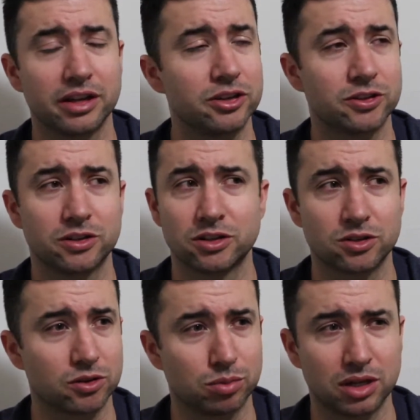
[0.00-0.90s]
He should have
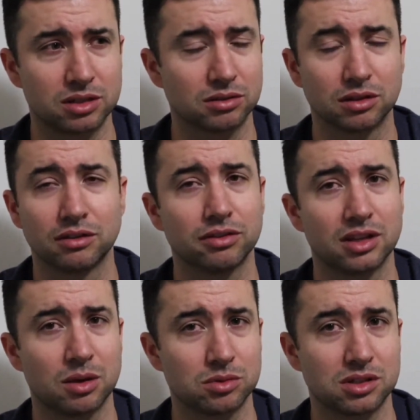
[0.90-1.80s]
just replaced the roof, and
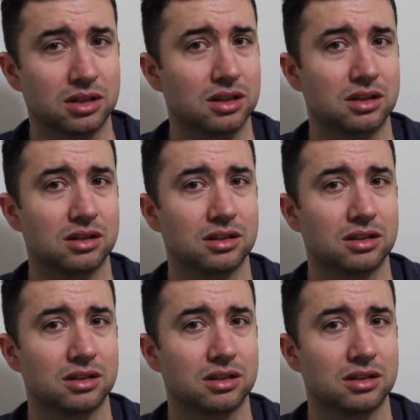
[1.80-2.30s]
that was it.